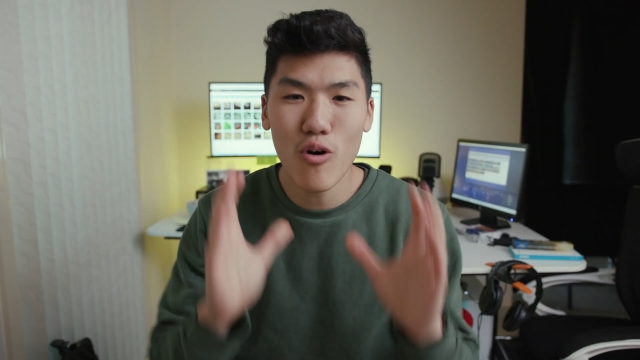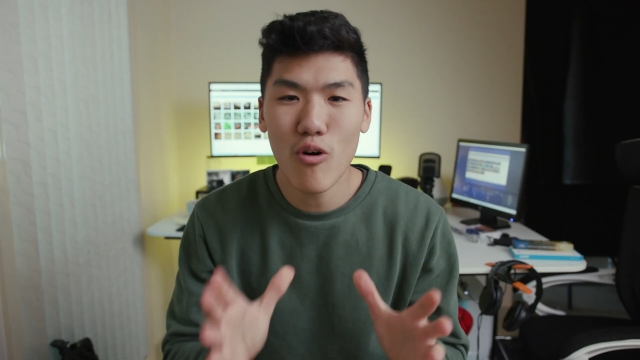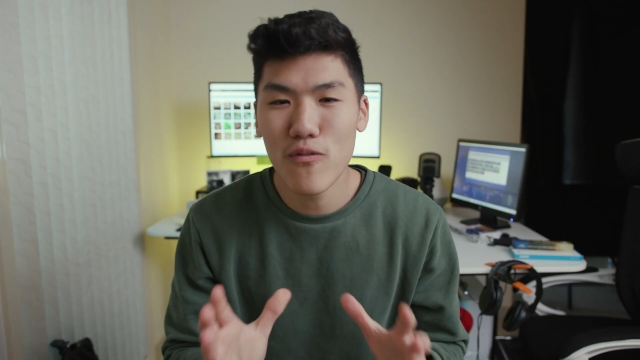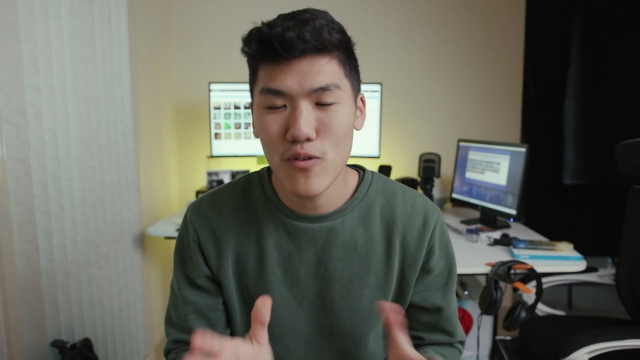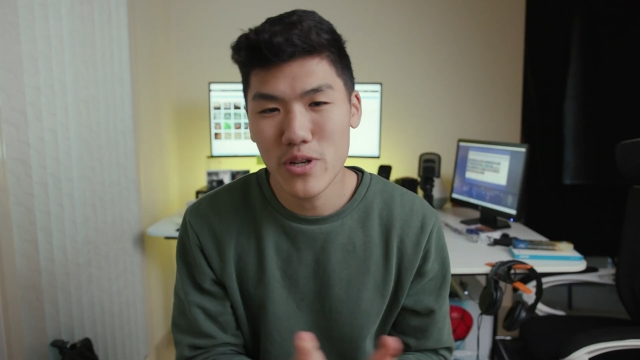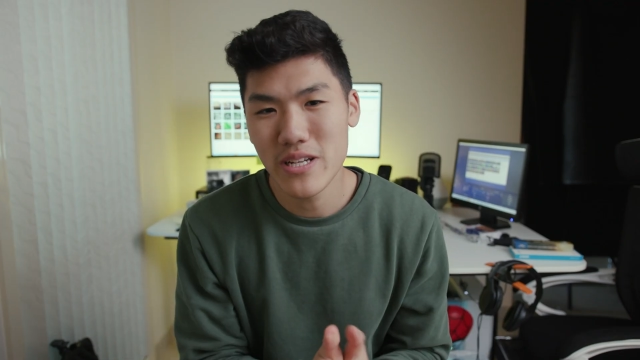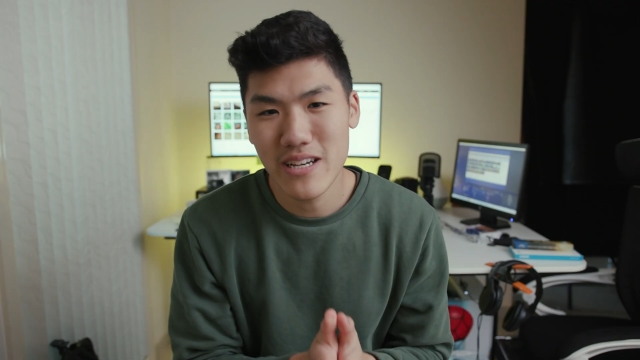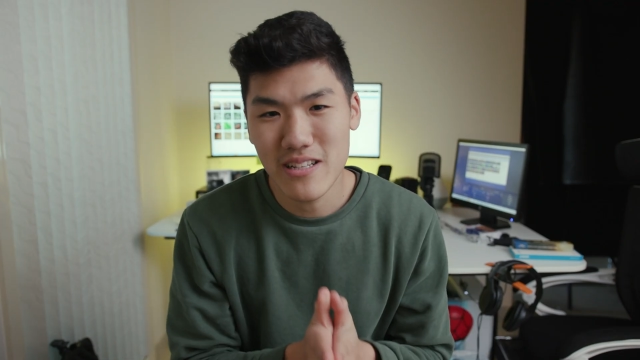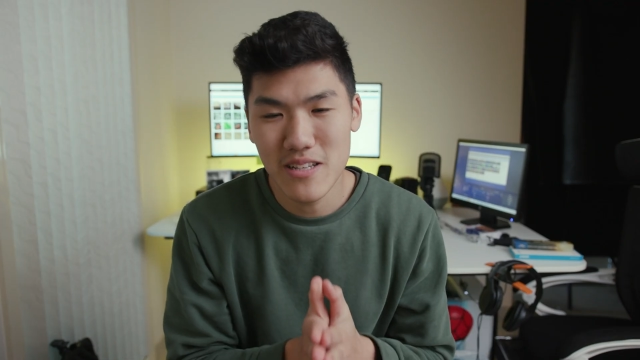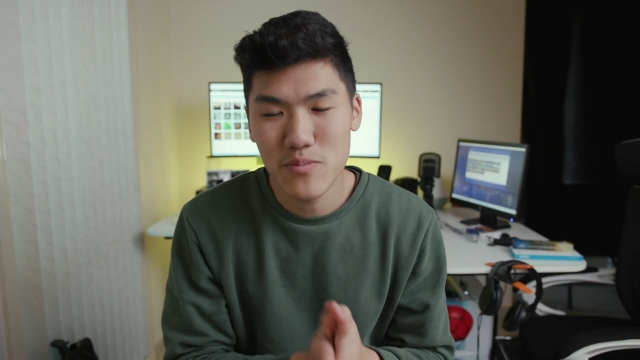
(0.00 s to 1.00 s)
all
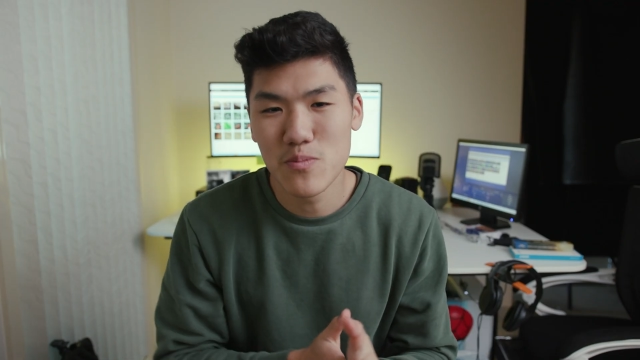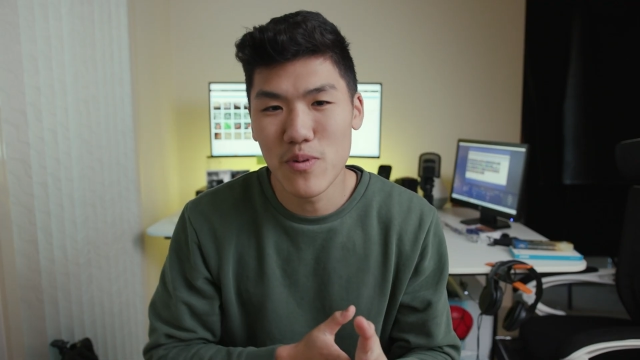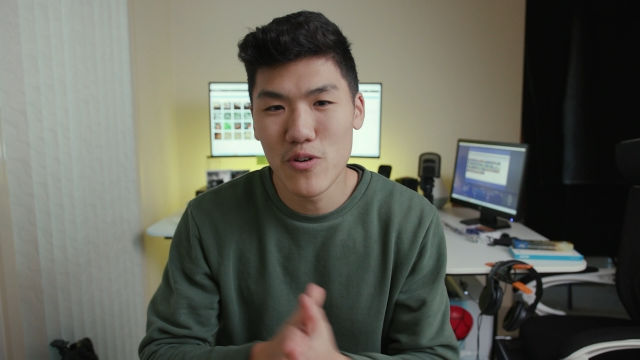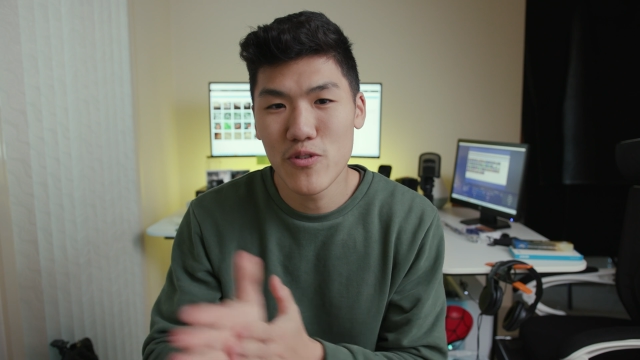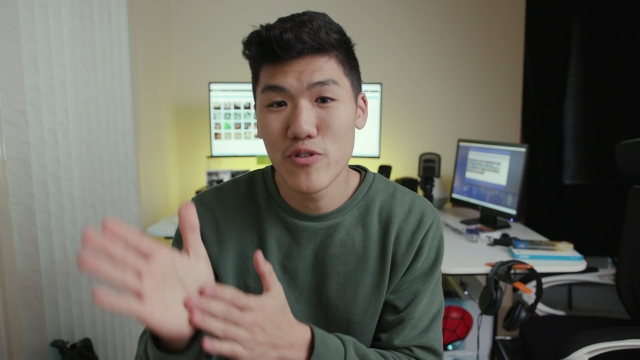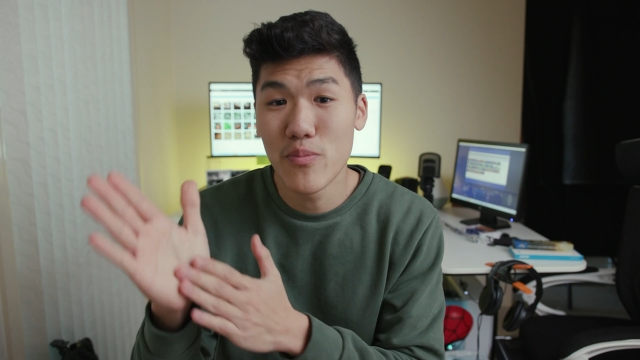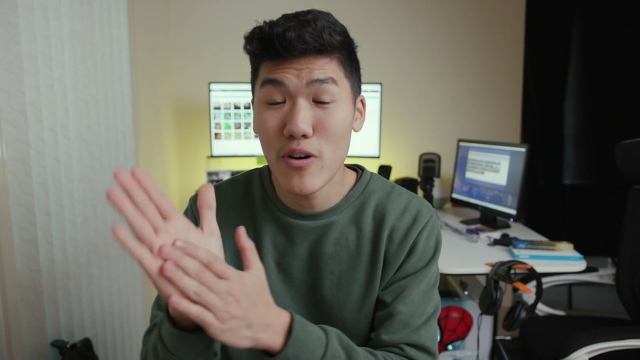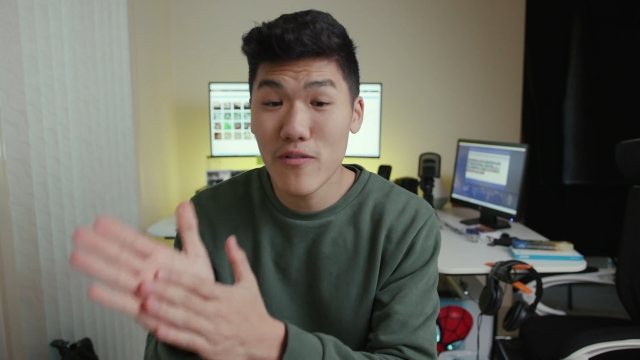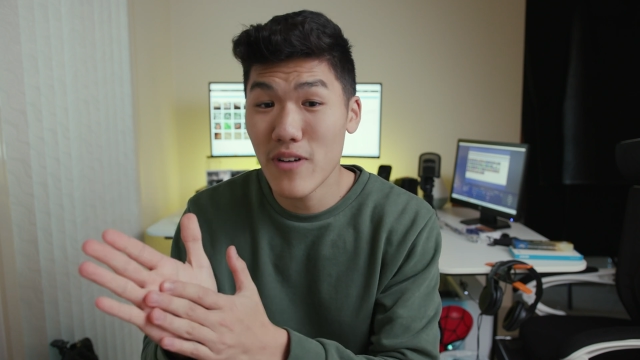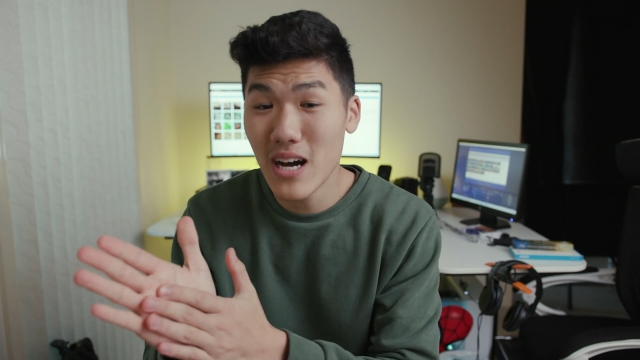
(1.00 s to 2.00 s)
49 clips both to
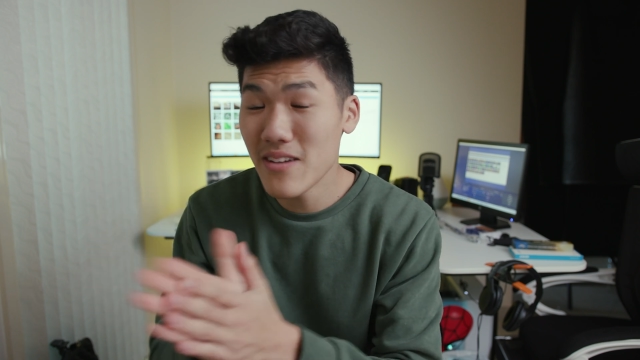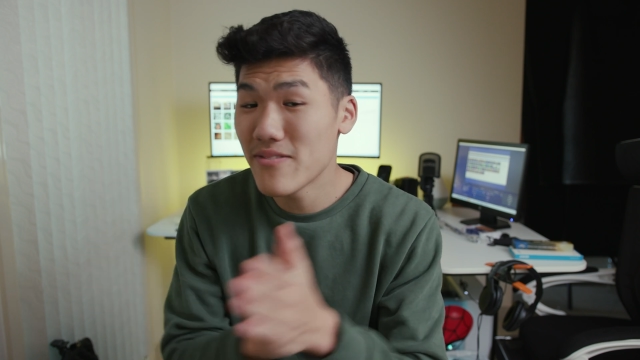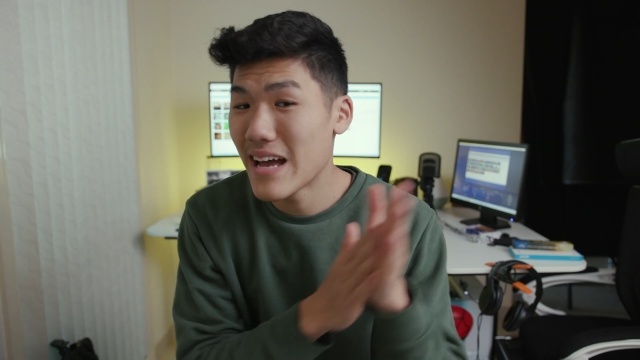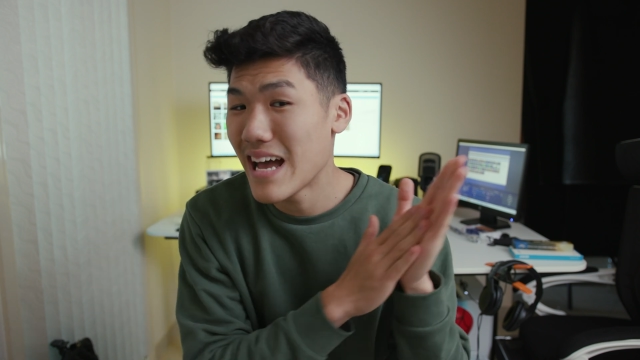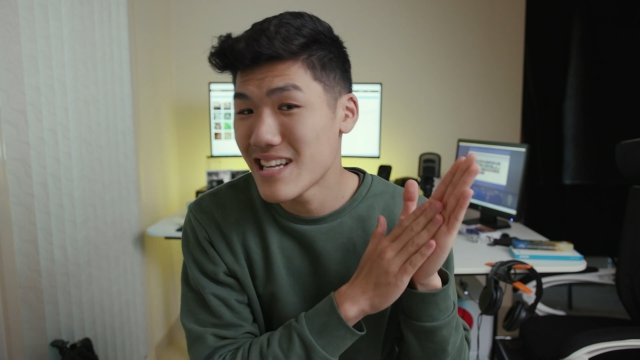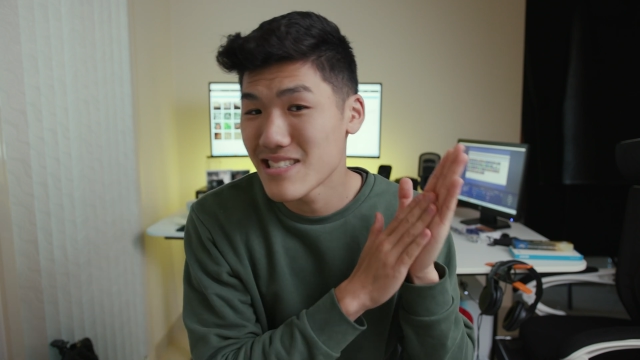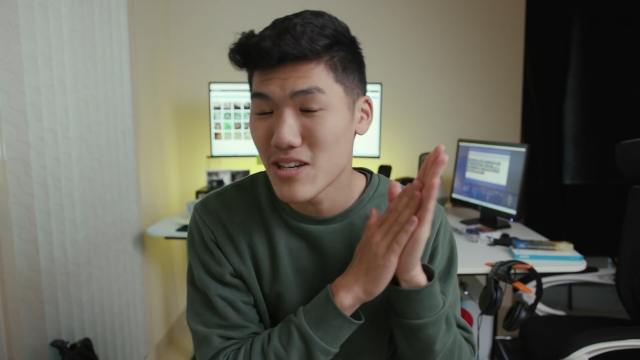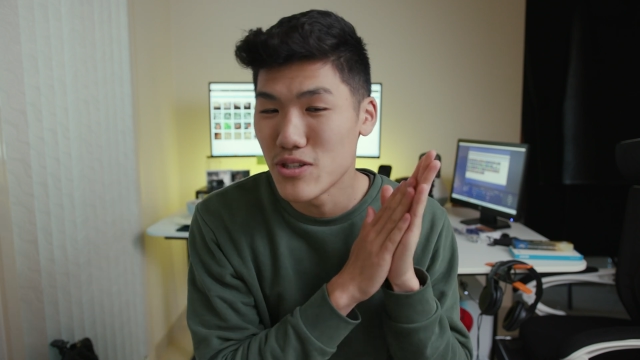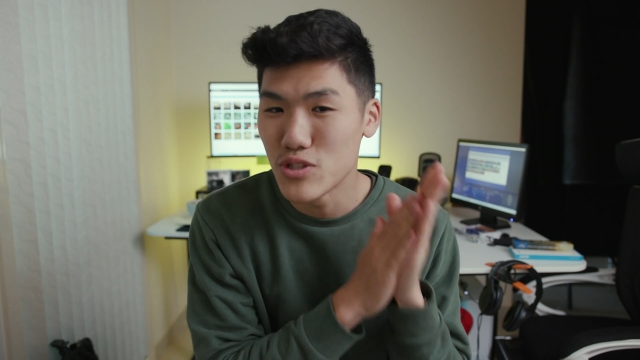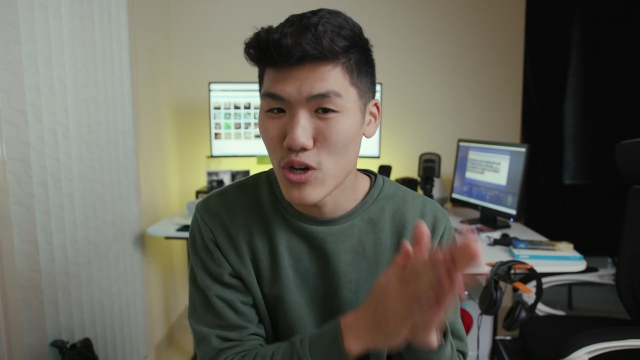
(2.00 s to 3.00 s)
Pond 5
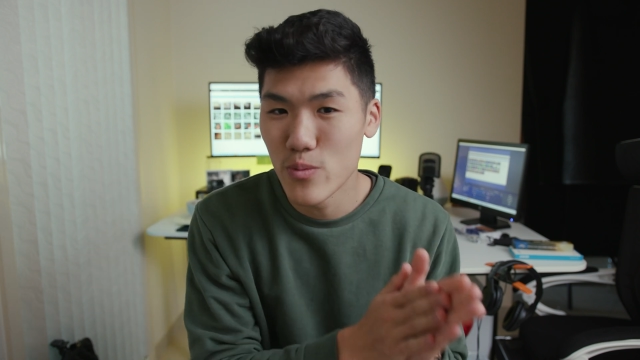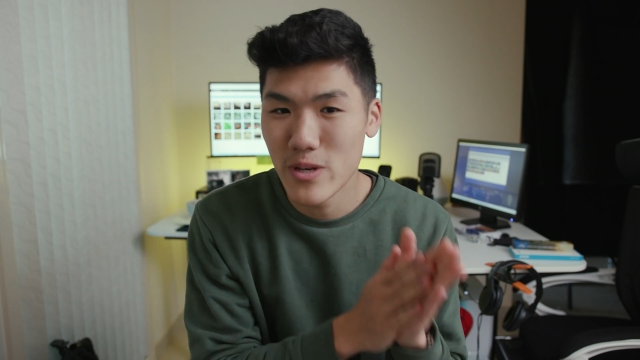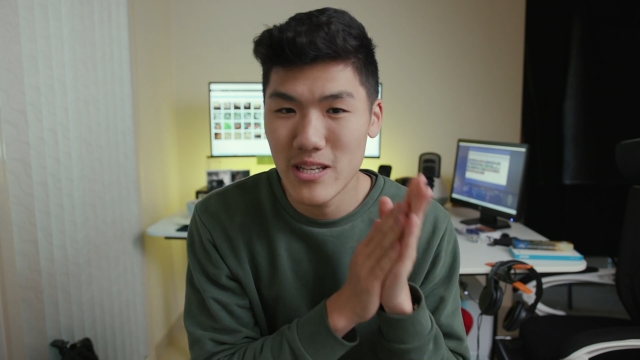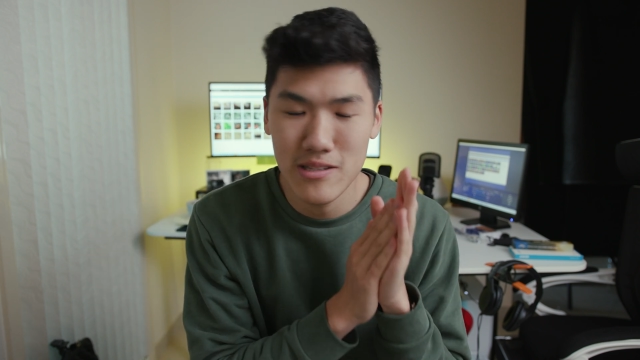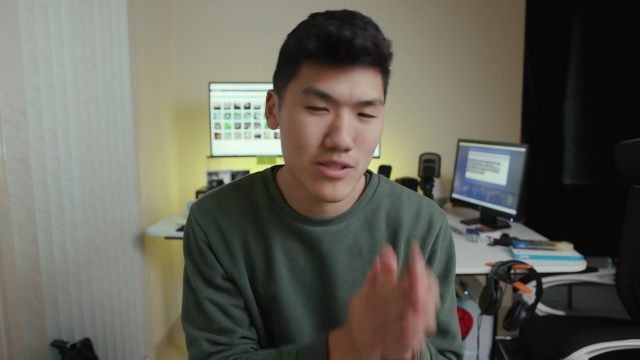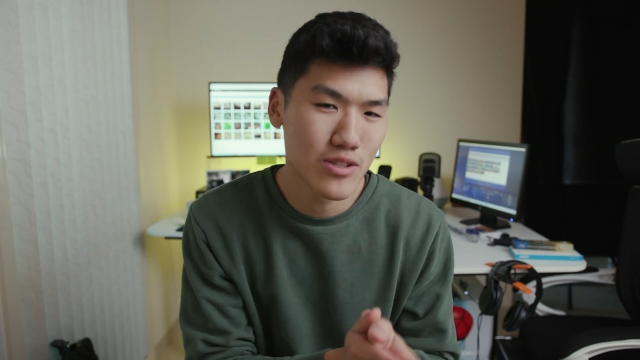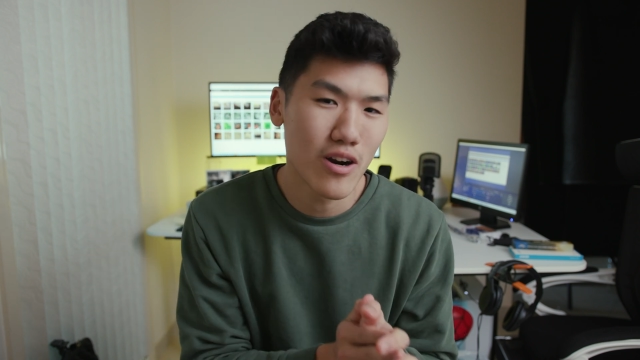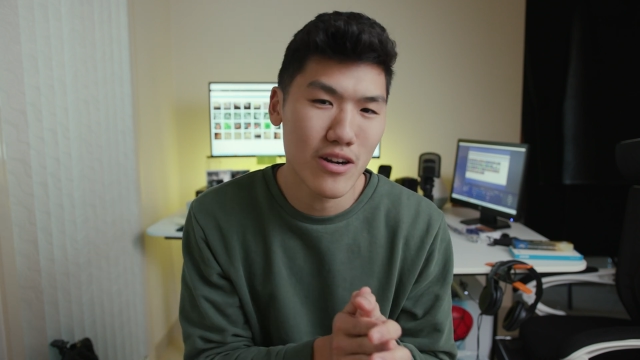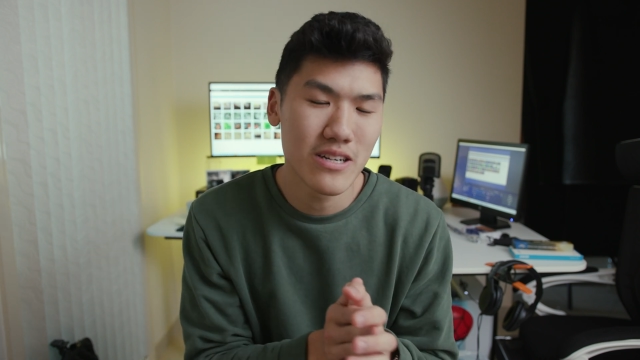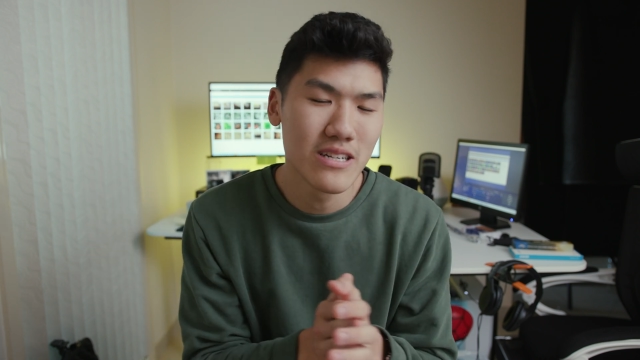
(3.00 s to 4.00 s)
and Adobe
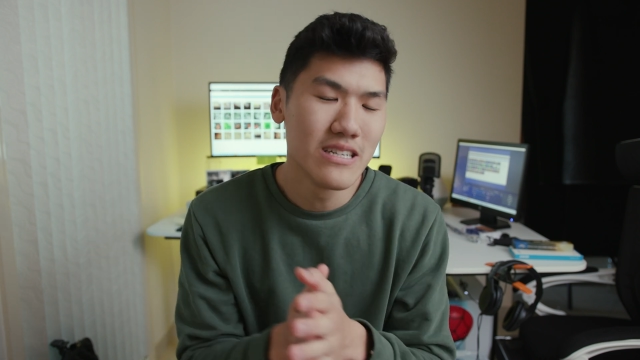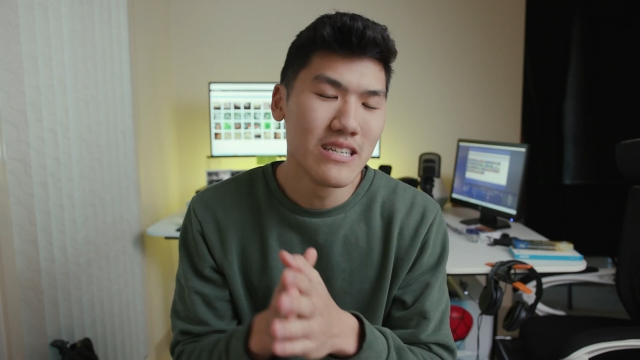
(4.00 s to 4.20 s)
Stock.